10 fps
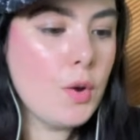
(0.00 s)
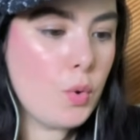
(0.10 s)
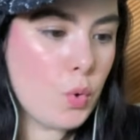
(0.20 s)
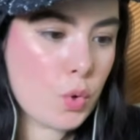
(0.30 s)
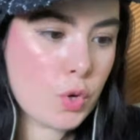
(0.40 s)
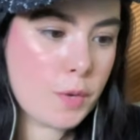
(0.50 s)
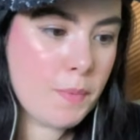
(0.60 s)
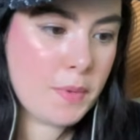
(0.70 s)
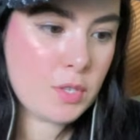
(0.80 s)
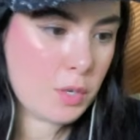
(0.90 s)
or
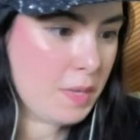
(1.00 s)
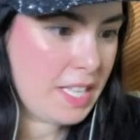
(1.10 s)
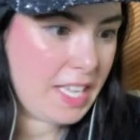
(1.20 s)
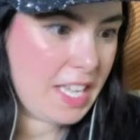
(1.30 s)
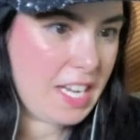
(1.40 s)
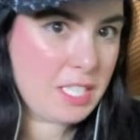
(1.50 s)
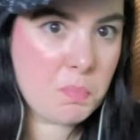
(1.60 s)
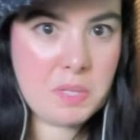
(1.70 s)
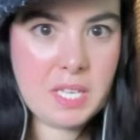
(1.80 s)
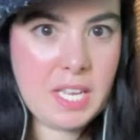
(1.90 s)
maybe it's gonna be like an
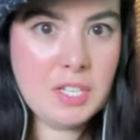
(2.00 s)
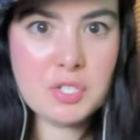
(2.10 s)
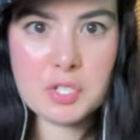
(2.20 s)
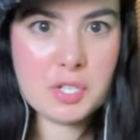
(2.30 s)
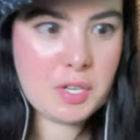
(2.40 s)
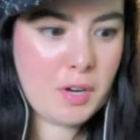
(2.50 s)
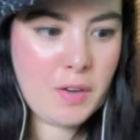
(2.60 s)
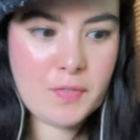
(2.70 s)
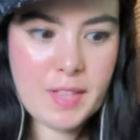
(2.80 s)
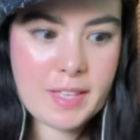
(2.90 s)
explanation
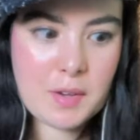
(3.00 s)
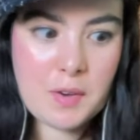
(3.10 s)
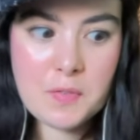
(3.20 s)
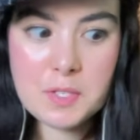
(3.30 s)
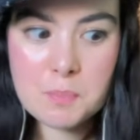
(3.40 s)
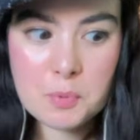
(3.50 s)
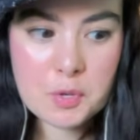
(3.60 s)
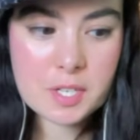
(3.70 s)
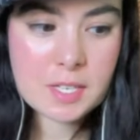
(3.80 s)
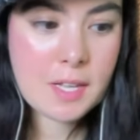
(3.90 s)
of the
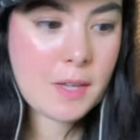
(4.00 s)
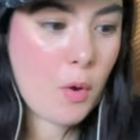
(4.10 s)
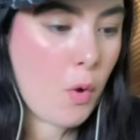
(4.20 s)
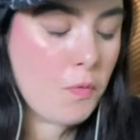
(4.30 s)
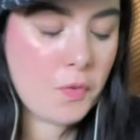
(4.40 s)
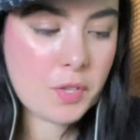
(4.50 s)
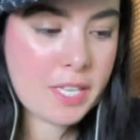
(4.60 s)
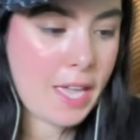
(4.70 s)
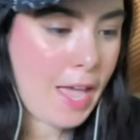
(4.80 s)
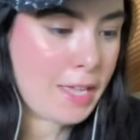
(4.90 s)
sport.
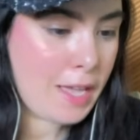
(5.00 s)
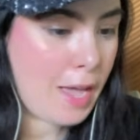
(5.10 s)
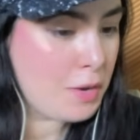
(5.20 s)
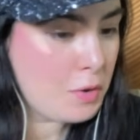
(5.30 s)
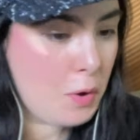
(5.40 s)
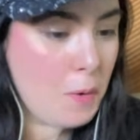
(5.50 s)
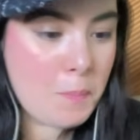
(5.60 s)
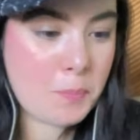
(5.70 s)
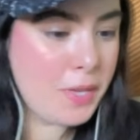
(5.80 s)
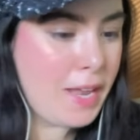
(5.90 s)
Hopefully, I don't
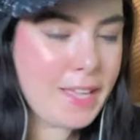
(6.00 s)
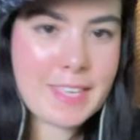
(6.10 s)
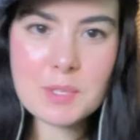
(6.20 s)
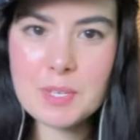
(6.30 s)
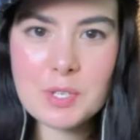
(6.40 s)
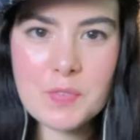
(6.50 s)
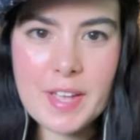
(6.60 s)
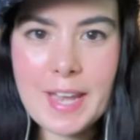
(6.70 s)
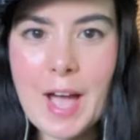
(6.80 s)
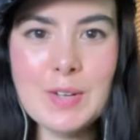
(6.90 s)
know, but I can't wait to
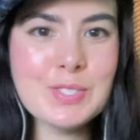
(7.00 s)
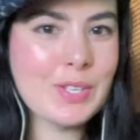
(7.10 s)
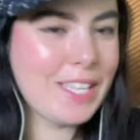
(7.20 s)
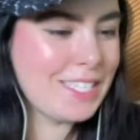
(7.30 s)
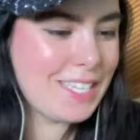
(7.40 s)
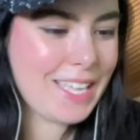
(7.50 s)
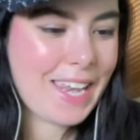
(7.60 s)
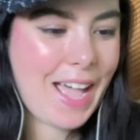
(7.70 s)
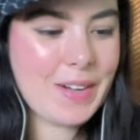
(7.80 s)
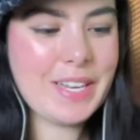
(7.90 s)
find out. So let's check it
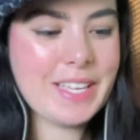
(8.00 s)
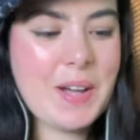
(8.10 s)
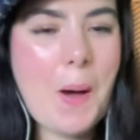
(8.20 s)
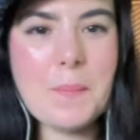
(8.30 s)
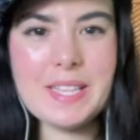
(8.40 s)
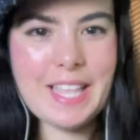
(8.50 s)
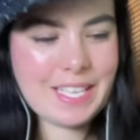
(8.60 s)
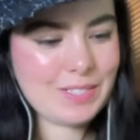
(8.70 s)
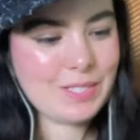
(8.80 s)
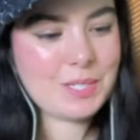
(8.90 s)
out, and comment,
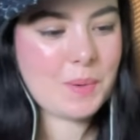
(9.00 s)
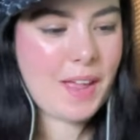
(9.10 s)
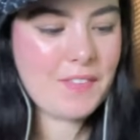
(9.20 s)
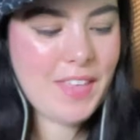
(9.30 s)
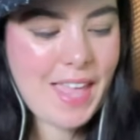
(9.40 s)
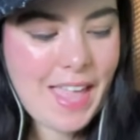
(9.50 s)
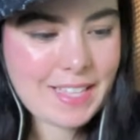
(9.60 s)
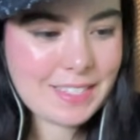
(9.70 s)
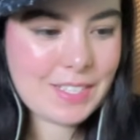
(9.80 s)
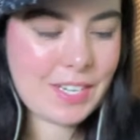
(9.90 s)
like, subscribe,
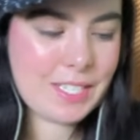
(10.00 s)
and start.